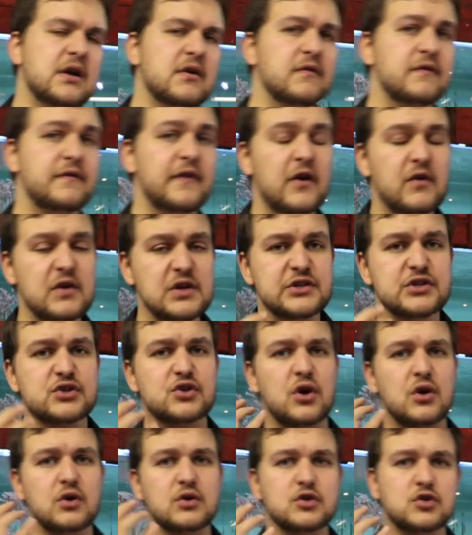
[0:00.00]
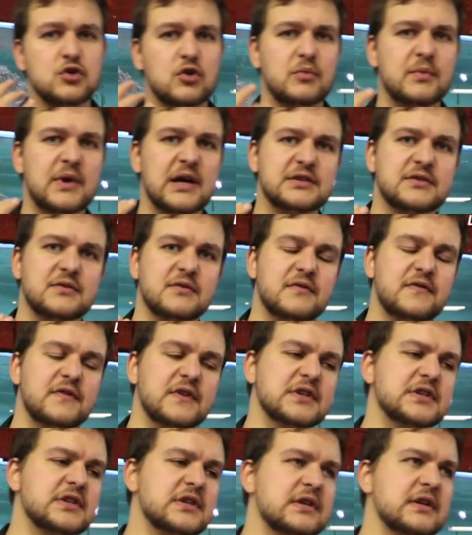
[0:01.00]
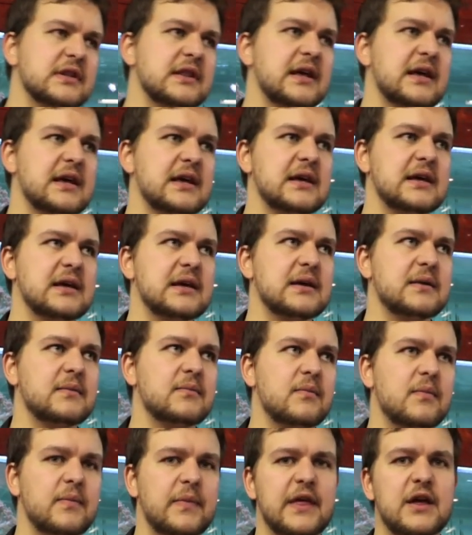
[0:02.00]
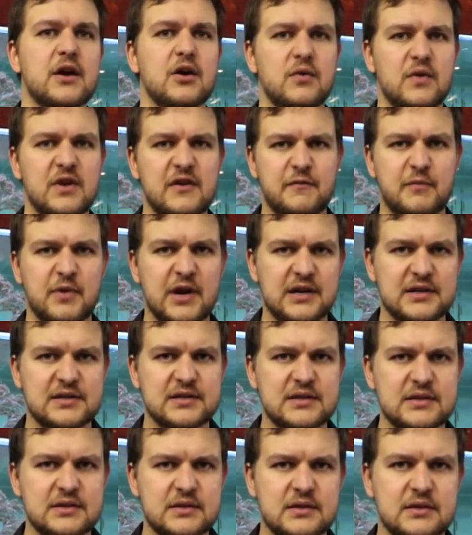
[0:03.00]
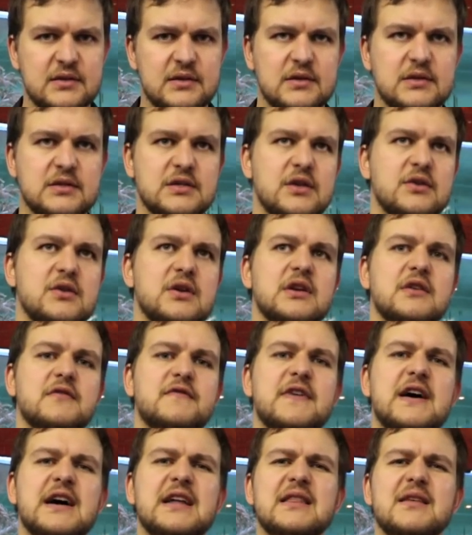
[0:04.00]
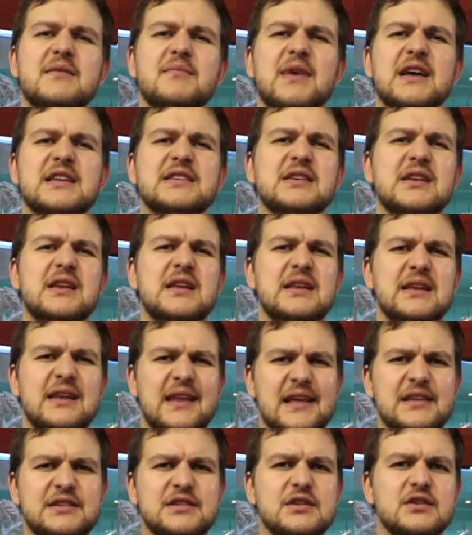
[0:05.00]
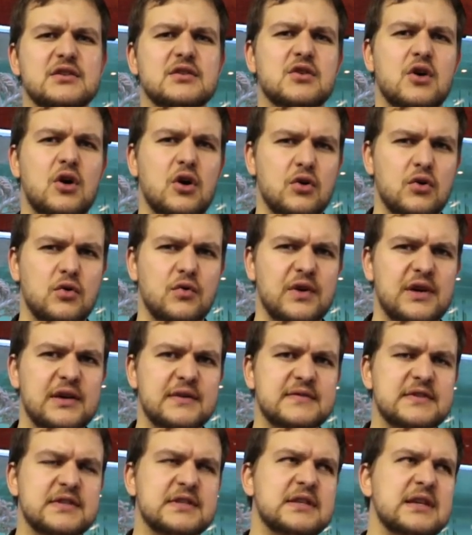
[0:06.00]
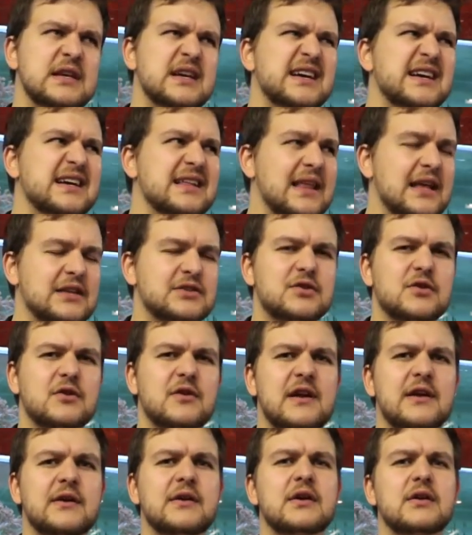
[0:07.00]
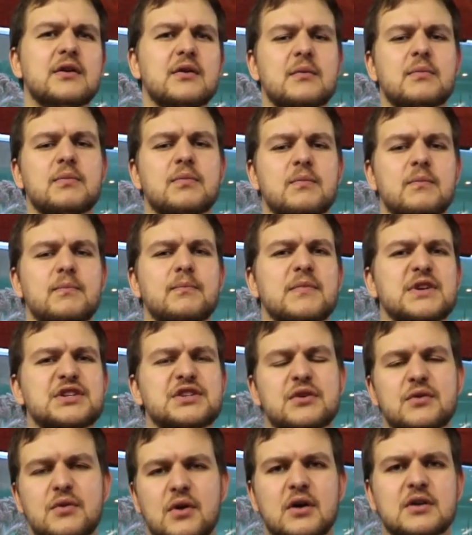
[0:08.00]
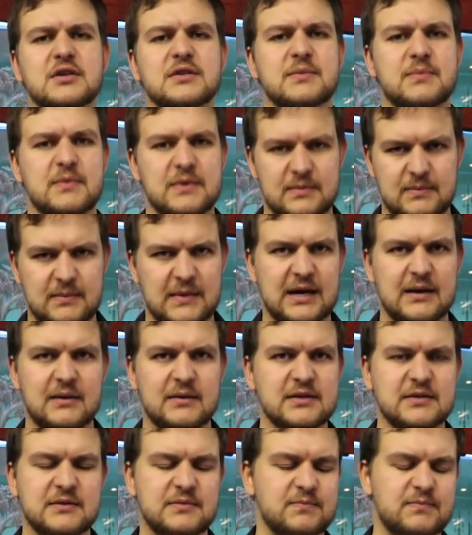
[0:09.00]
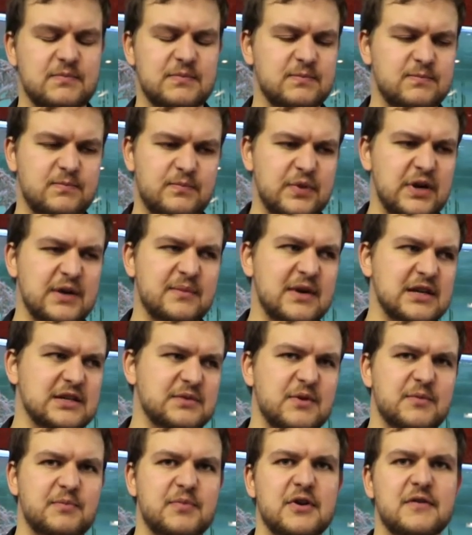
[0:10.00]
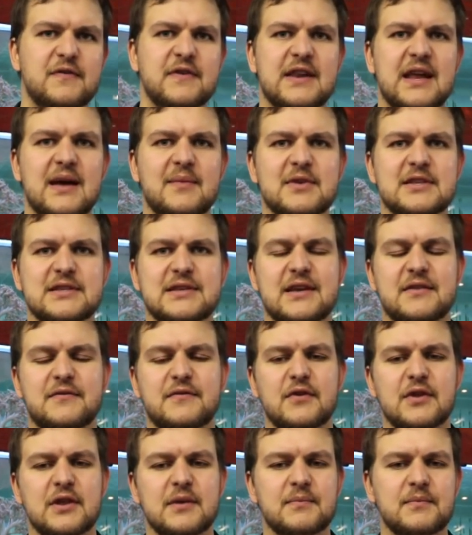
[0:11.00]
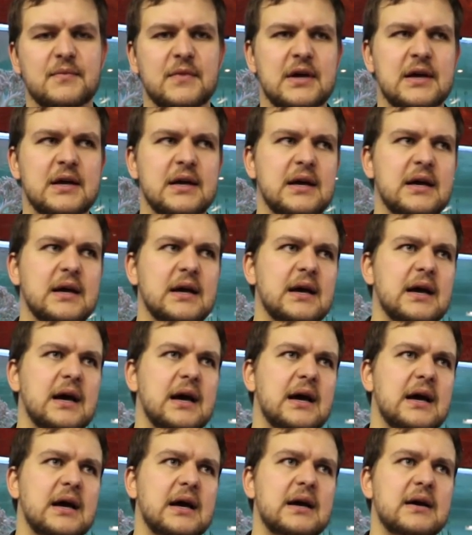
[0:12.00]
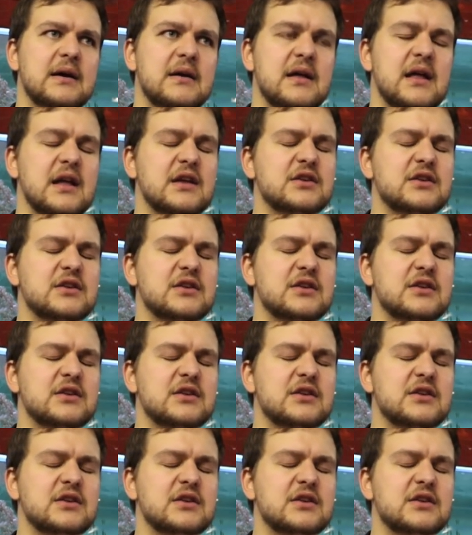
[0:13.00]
Very strong jaw muscled fish. They are reef predators, so you're going to find them basically ledges, coral reefs, that sort of area. Mission rocks is pretty much the perfect habitat for them.